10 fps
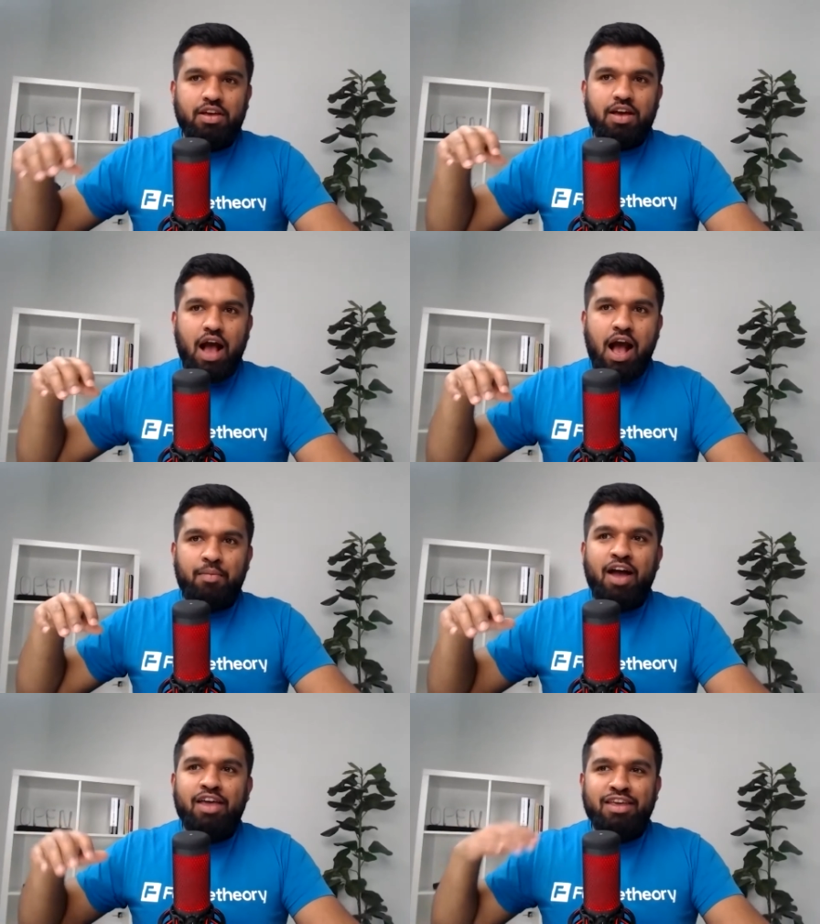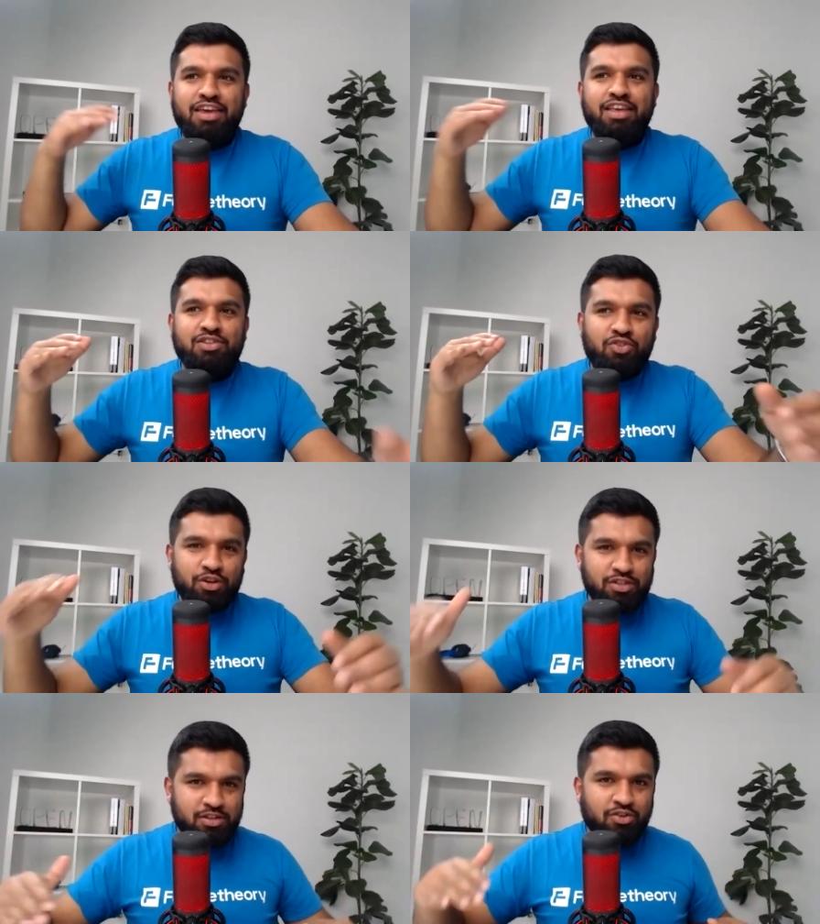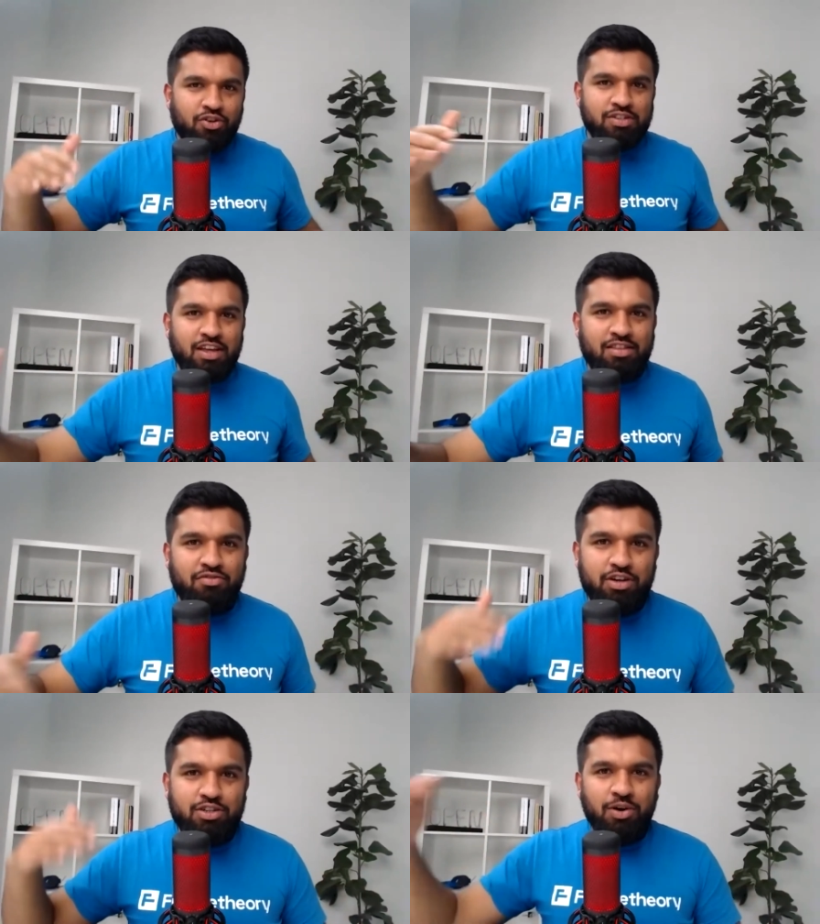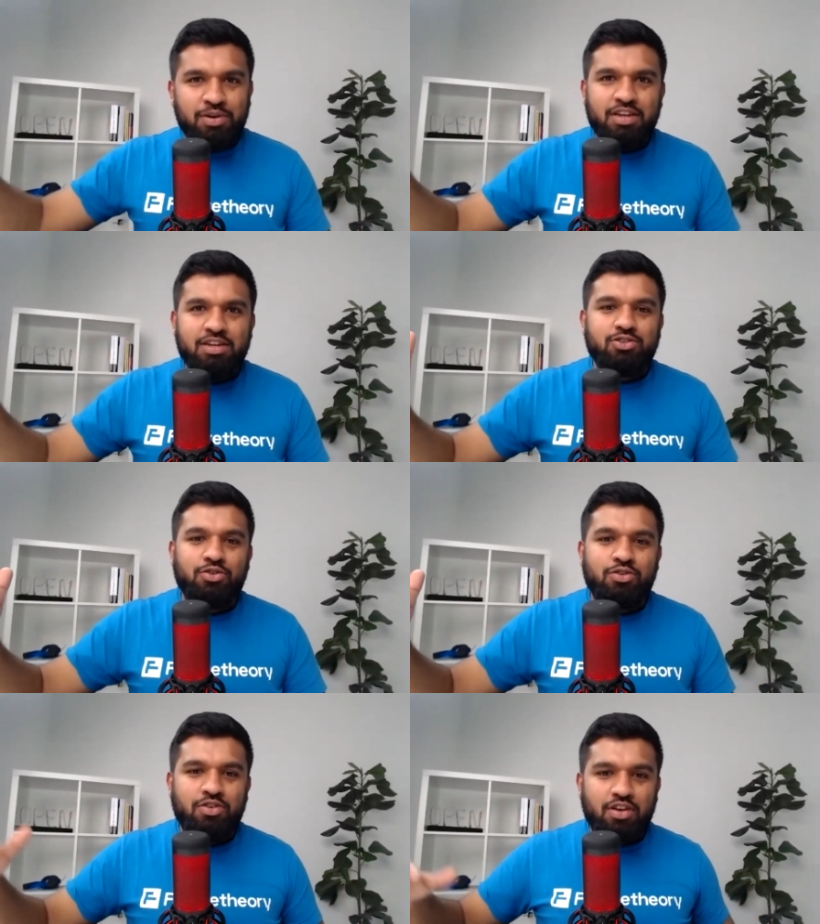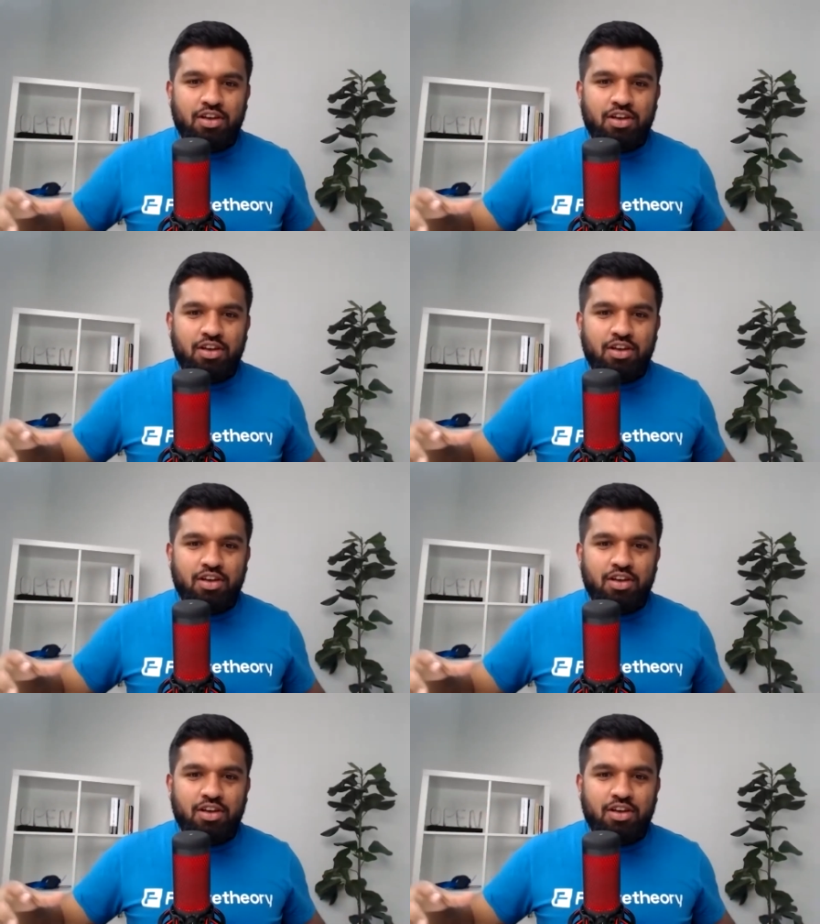I think he's crossed that threshold into